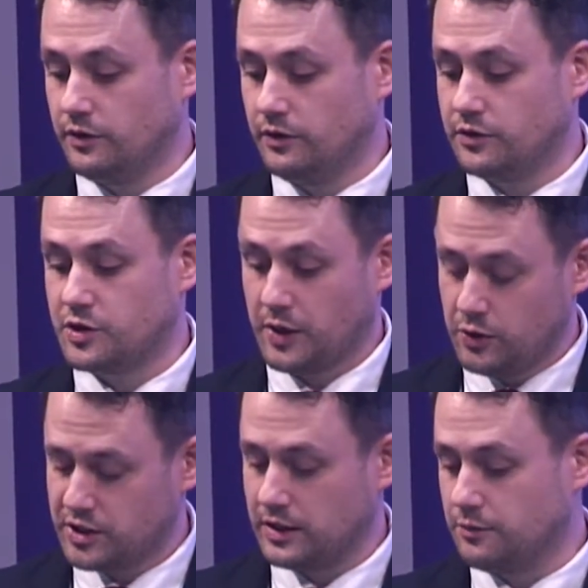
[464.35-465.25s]

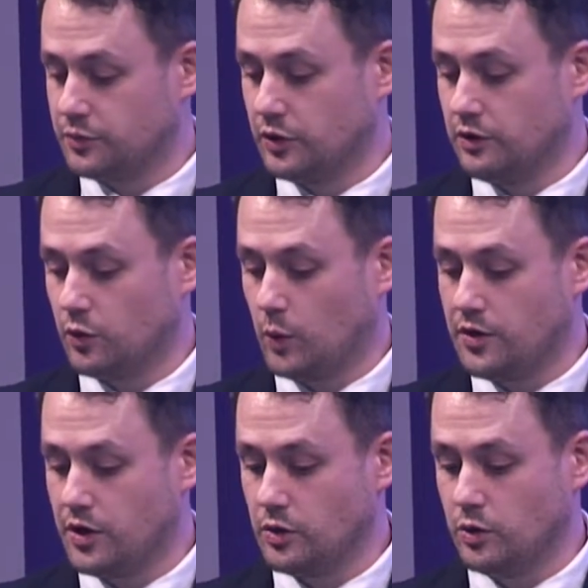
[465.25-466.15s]
supposedly improve the way
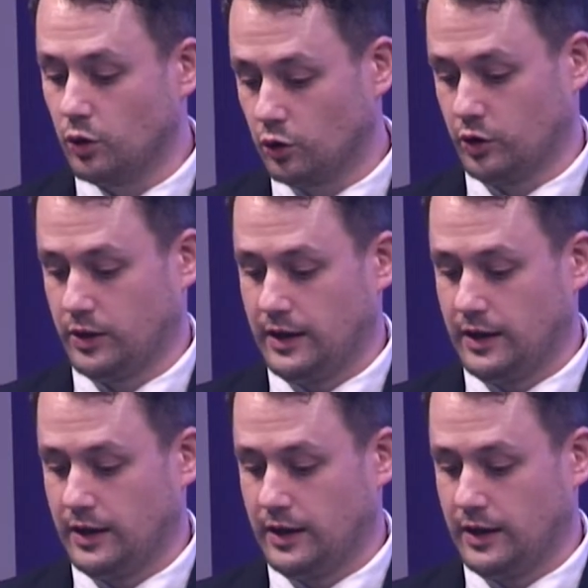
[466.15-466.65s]
that you look